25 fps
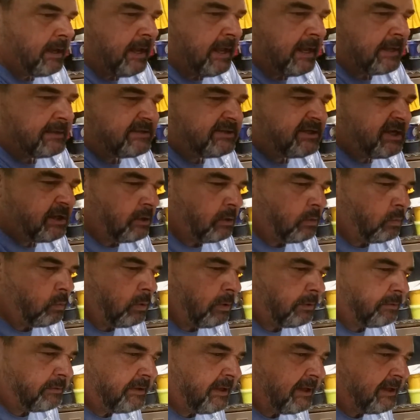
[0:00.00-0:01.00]
And so
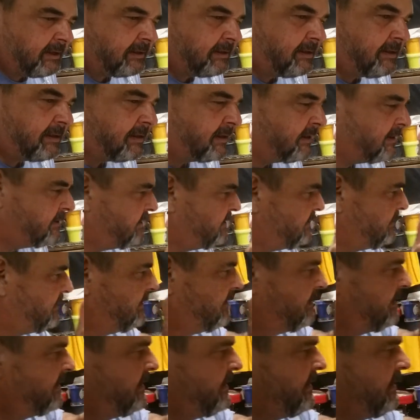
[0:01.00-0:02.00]
we'll take this,
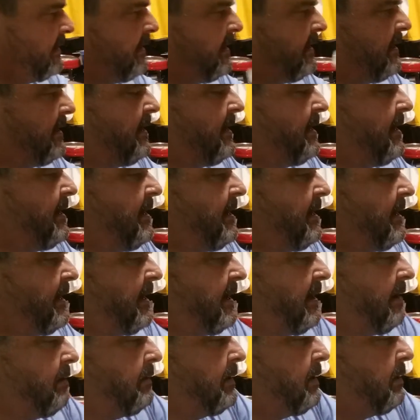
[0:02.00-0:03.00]

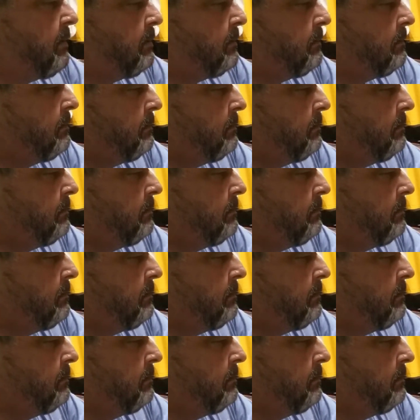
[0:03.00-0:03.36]
and here we go.